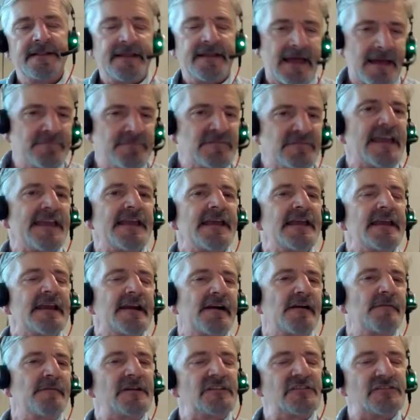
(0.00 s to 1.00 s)
I'm taking care
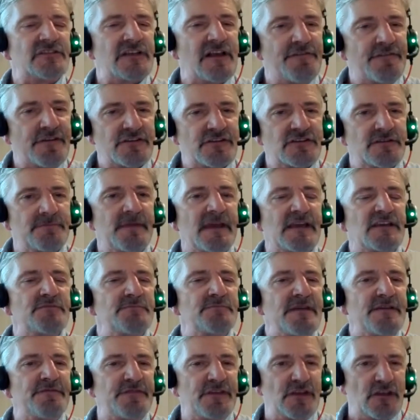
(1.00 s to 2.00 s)
of myself because it makes
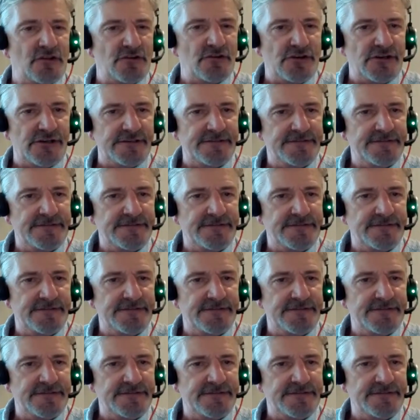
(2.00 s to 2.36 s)
me feel good.